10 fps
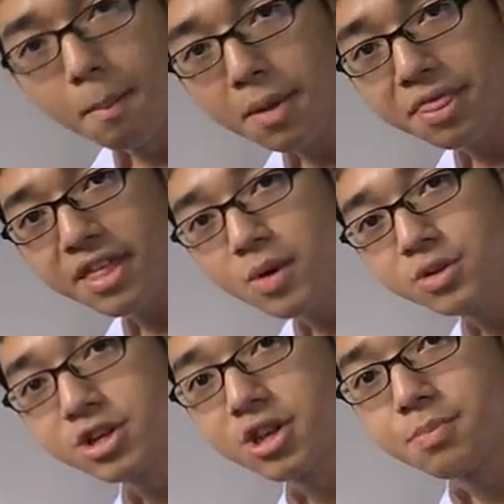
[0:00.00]
But then there
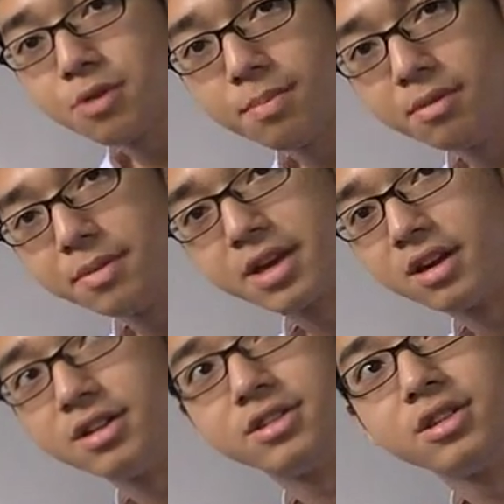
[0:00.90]
was another problem,
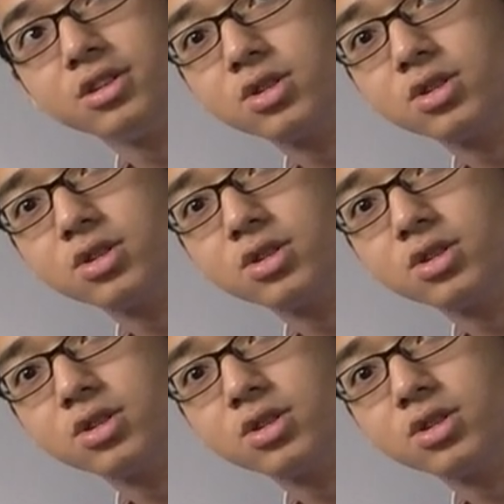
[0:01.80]
because